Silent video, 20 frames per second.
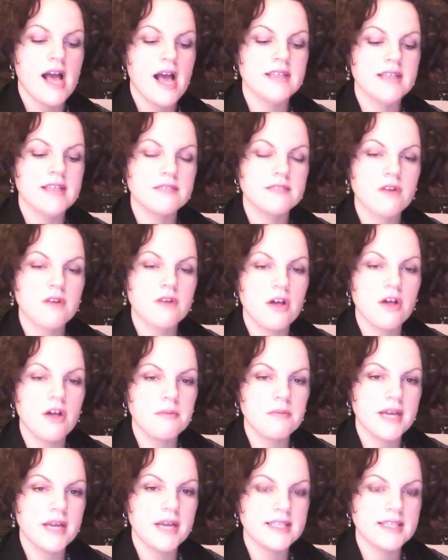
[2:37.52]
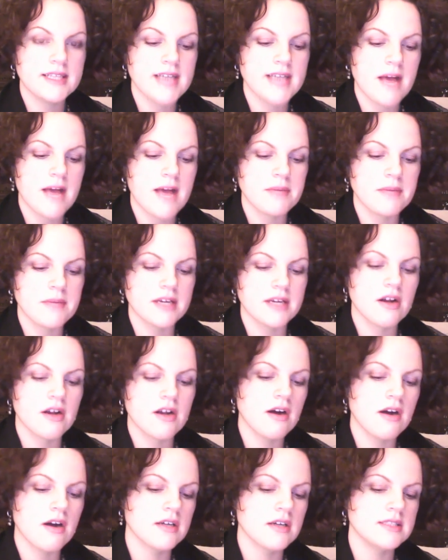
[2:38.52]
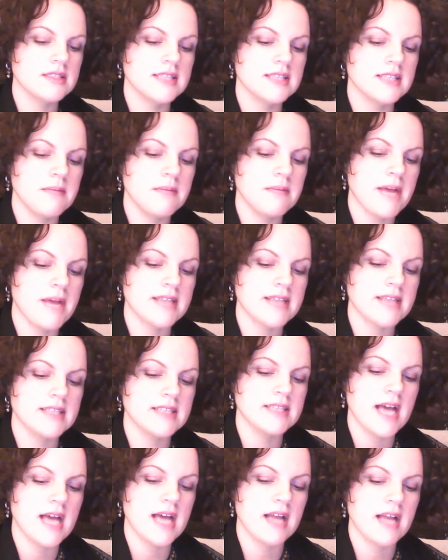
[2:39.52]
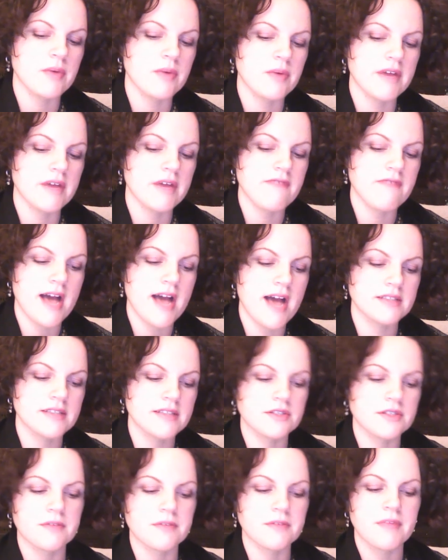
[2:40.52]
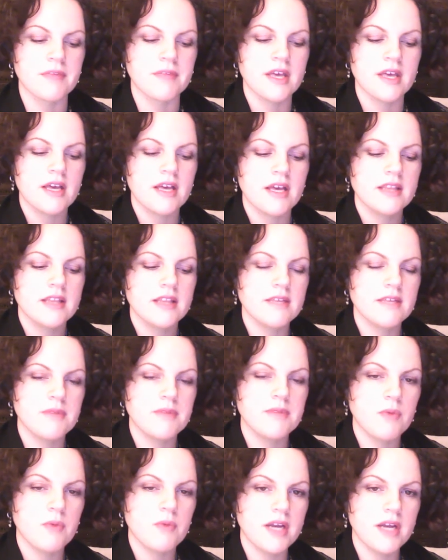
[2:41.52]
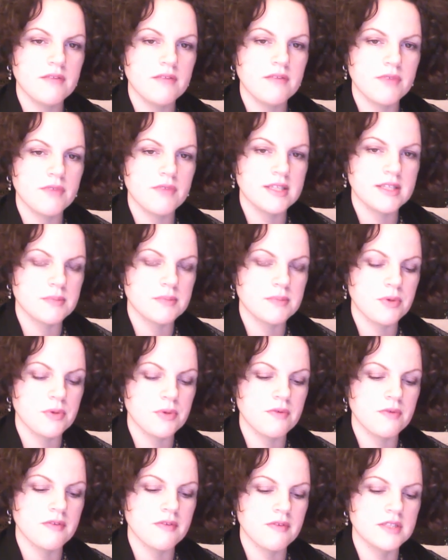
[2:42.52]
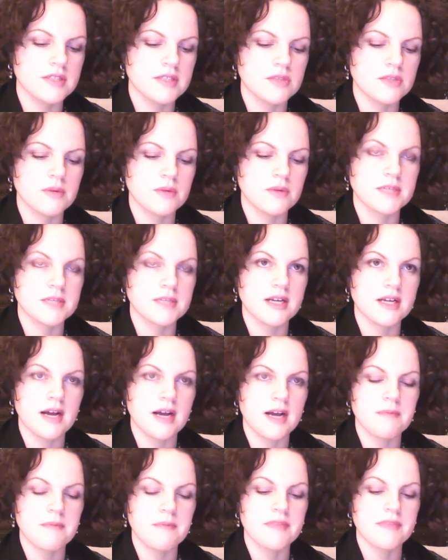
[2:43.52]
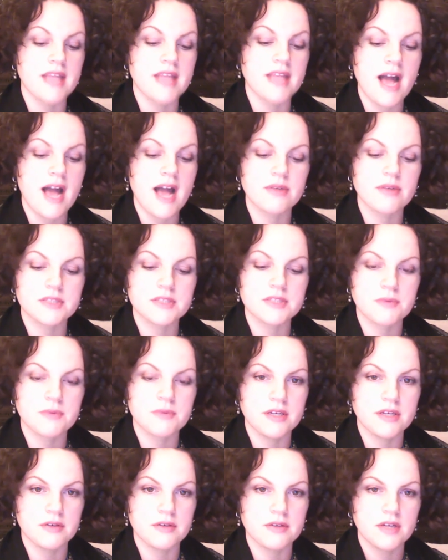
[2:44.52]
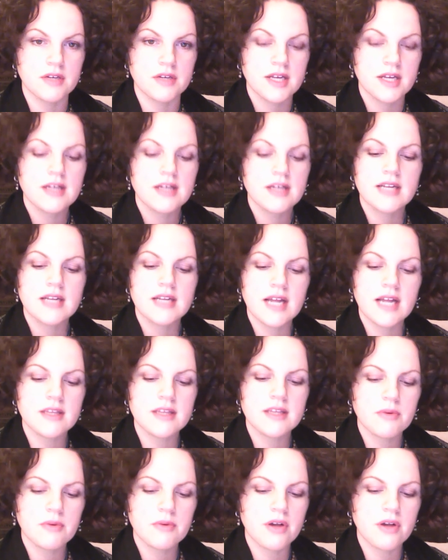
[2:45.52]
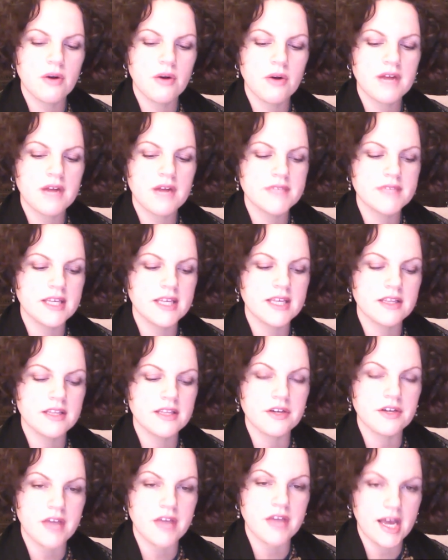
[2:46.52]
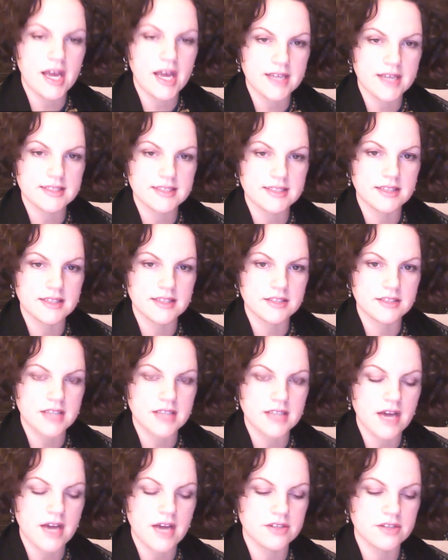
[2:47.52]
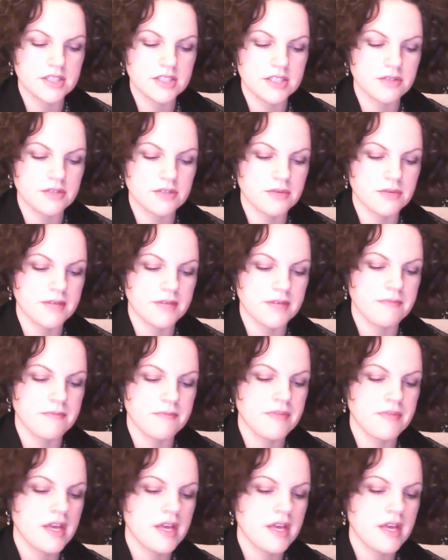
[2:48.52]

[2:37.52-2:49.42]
As if called by the tapping, cars slip past the alleyway faster. They've been waiting for this proof of the storm to come. Now it's real. Now they will go off to get their gas and their scattered children.